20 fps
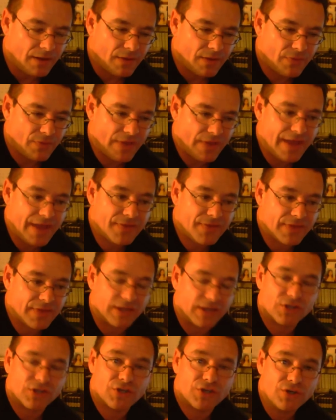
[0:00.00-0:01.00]
they
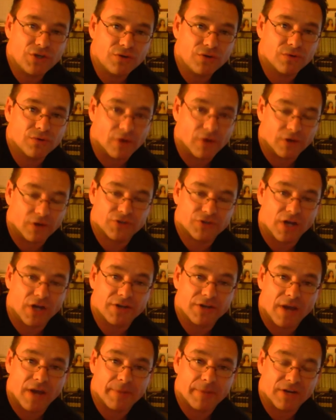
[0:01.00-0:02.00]
think Q, or John
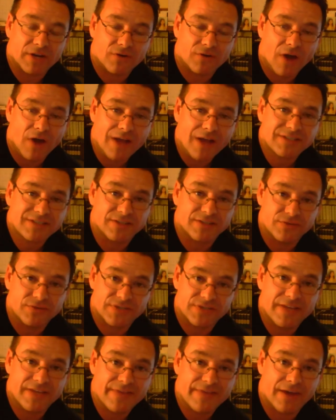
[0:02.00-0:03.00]
Dominic Crossan,
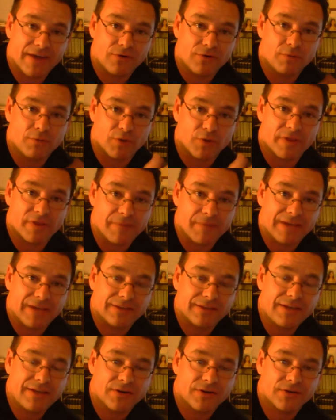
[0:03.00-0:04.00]
who's in that group, one of the
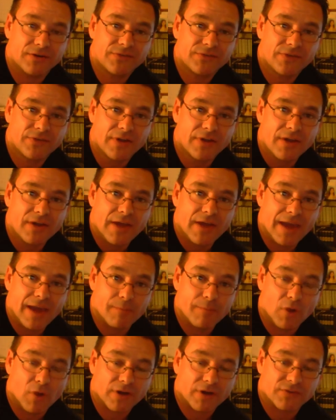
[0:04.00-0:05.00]
main leaders,
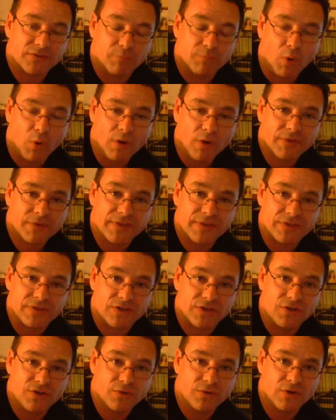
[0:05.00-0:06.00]
and Marcus Borg think the
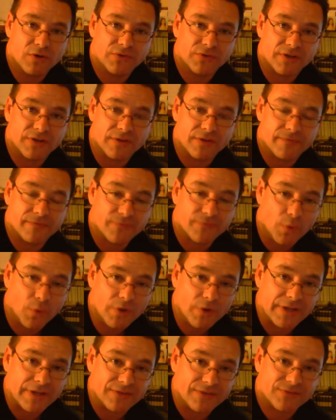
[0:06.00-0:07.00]
Q goes into the
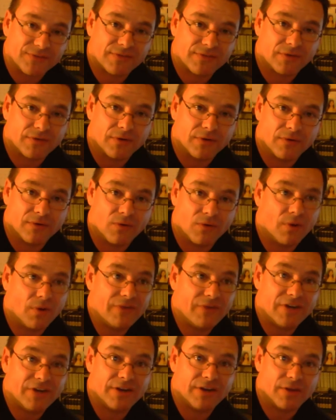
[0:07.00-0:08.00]
40s, or
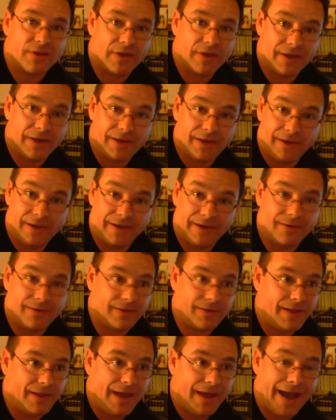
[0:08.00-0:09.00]
even and
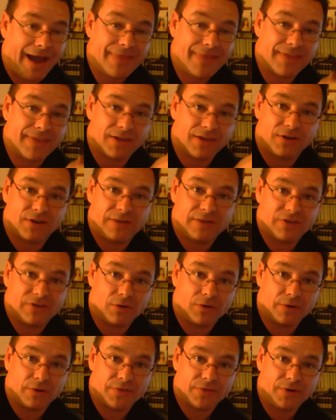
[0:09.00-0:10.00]
I think it could even
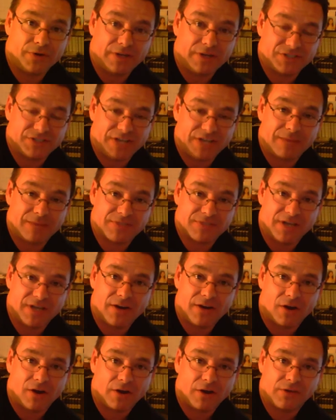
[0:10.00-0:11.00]
go into the 30s. James
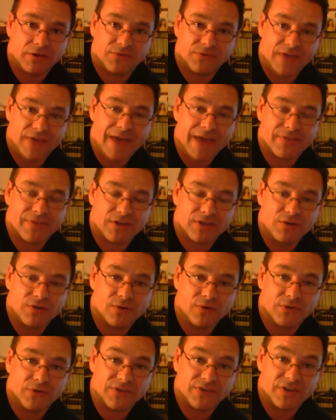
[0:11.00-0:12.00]
Dunn argues that the Q
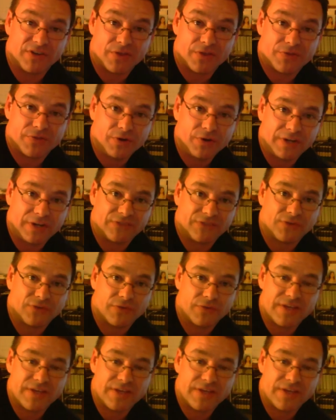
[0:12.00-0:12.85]
goes into the 30s. So